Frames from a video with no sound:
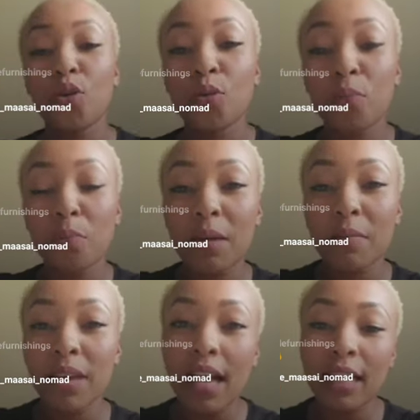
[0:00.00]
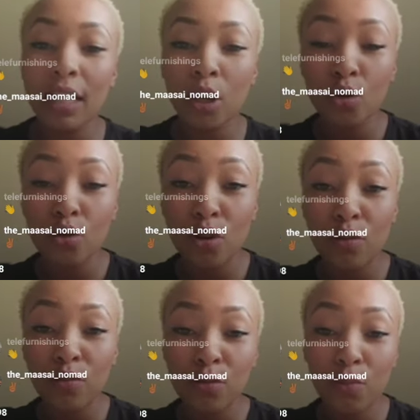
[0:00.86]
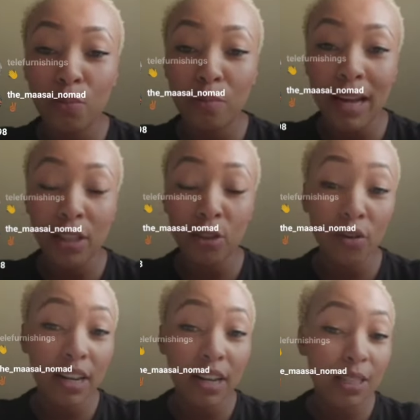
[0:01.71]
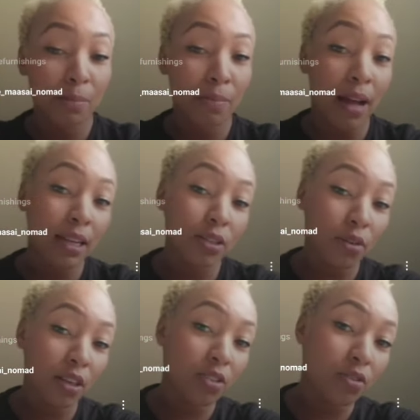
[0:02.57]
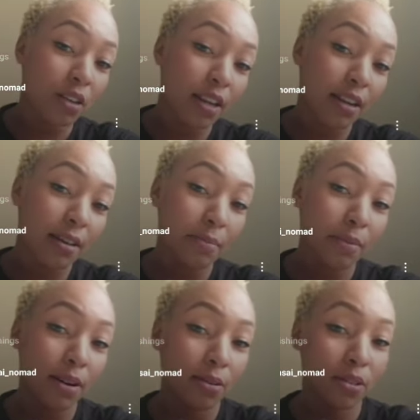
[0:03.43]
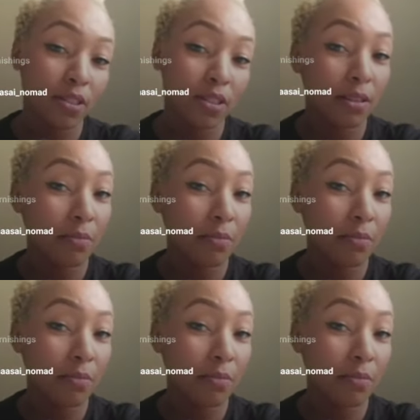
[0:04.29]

maybe I can close off by throwing us back into history about something